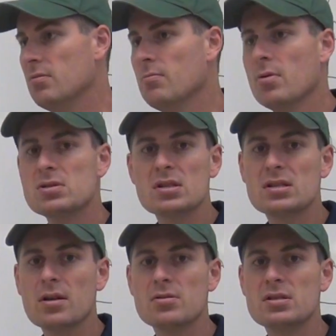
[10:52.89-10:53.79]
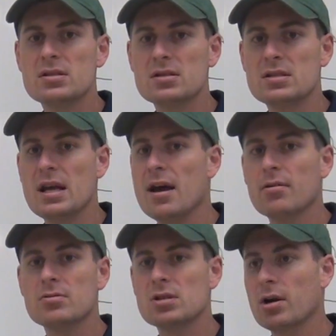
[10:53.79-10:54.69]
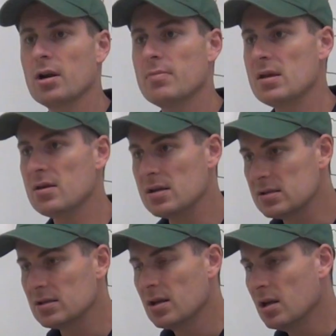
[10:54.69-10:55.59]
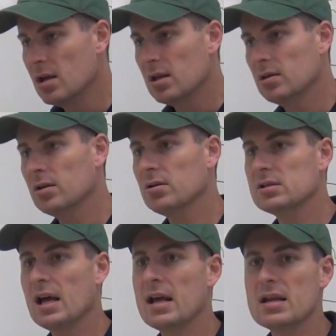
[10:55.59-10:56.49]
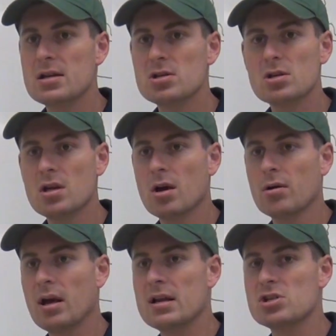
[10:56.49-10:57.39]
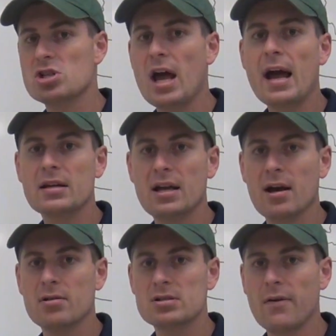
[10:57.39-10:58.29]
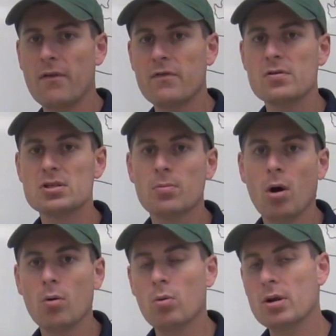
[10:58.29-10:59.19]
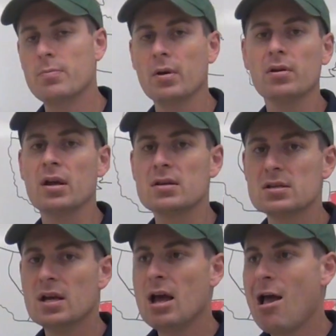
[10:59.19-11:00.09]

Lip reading: most of the southern towns are going to be these little tiny, kind of shack towns of a few small wood buildings,